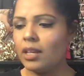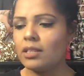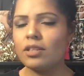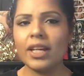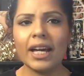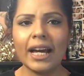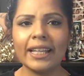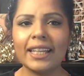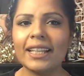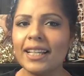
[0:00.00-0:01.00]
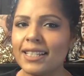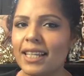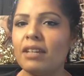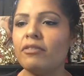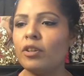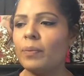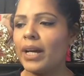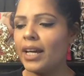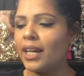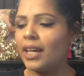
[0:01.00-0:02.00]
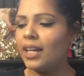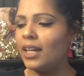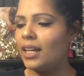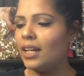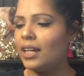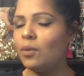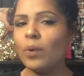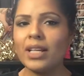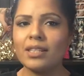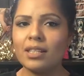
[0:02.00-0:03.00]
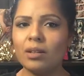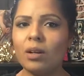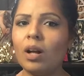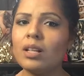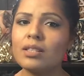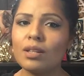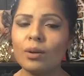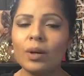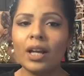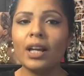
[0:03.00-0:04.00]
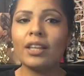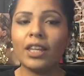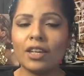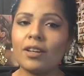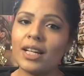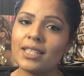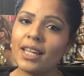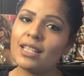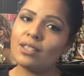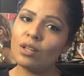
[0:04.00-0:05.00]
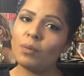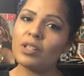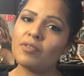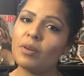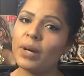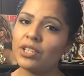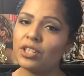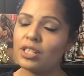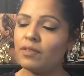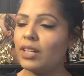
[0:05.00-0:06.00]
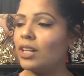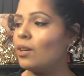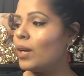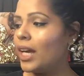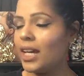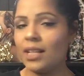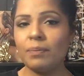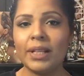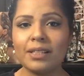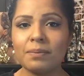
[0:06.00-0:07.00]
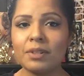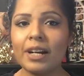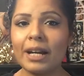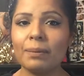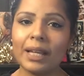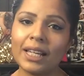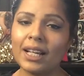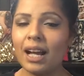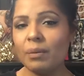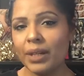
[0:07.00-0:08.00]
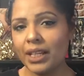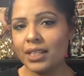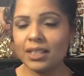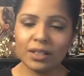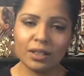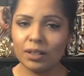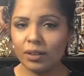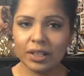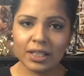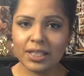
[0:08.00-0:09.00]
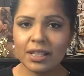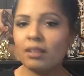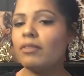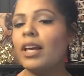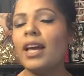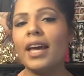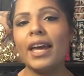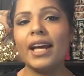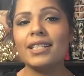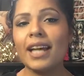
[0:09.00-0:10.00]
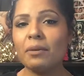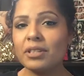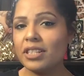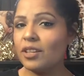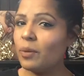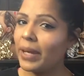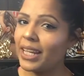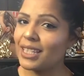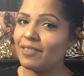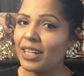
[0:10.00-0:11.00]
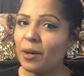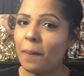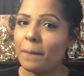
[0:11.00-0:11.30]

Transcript: So yeah, I think that is it for my Wet Seal haul. So thank you guys again so much for watching this video, and please subscribe, like, comment, you know, all the good stuff. And I will see you in my next video.